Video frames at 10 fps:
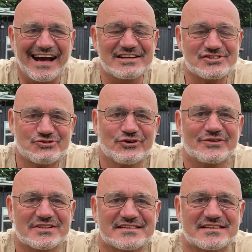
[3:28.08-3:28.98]
and it's true
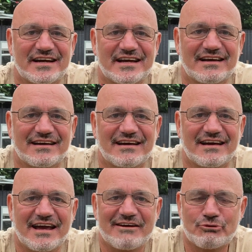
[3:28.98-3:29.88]
to say,
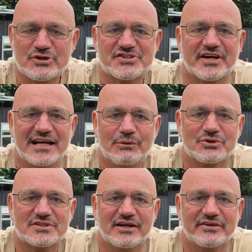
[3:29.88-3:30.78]
every sailor will
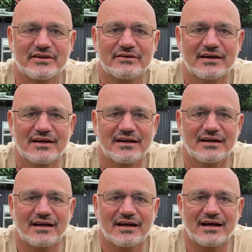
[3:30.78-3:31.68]
tell you
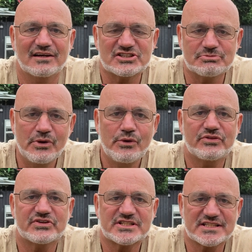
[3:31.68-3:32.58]
a smooth
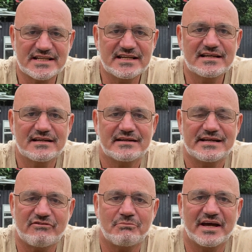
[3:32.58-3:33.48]
sea
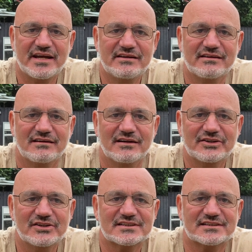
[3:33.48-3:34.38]
never made a
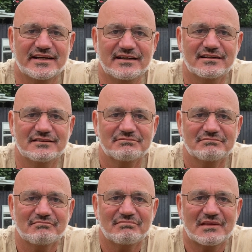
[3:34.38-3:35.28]
good sailor.
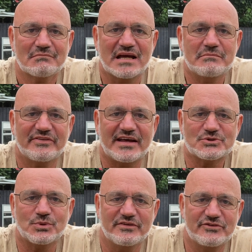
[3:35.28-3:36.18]
Maybe that's
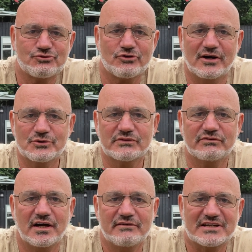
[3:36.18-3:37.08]
why trials of
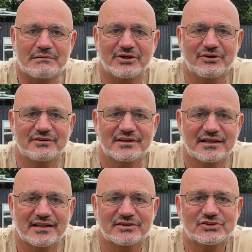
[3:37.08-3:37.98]
life come along
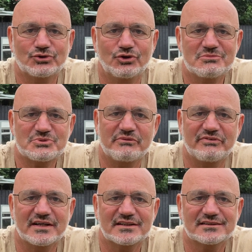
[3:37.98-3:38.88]
and storms we
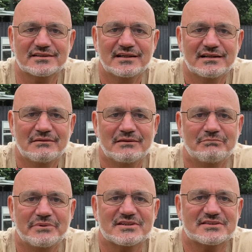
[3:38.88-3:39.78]
face,
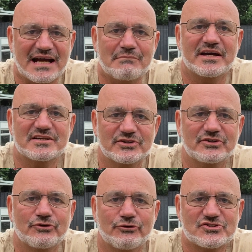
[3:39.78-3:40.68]
because that makes a
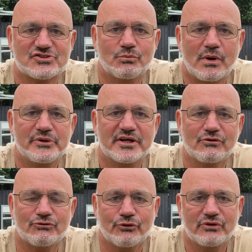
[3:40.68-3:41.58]
good Christian when we go
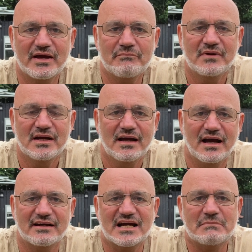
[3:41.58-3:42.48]
through them
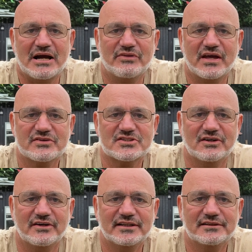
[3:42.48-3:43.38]
and come out the other
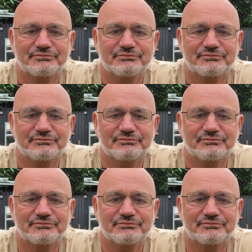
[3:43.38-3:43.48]
side.